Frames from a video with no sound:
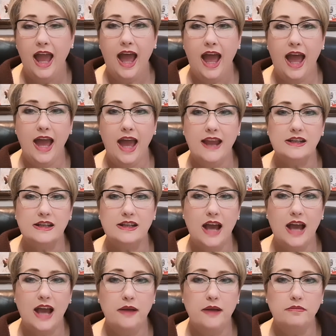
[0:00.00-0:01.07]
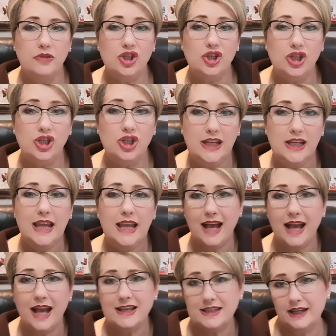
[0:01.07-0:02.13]
And she,
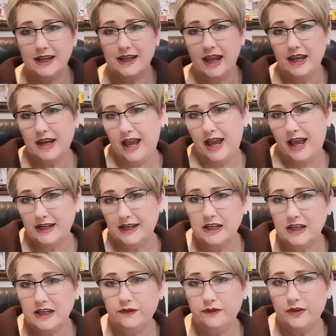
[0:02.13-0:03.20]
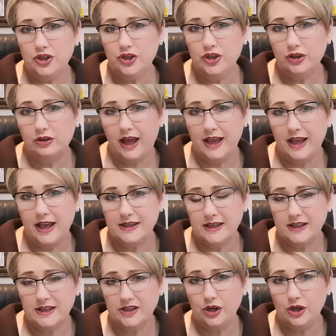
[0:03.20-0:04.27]
as an individual, as
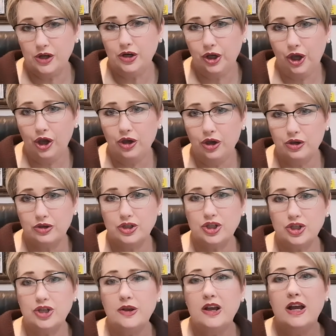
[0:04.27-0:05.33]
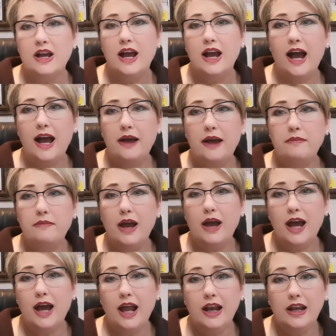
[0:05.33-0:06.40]
a solo coach,
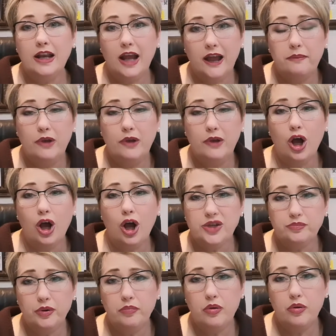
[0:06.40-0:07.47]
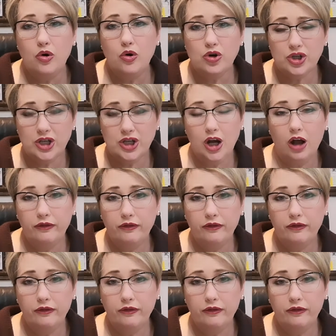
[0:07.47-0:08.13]
a large proportion of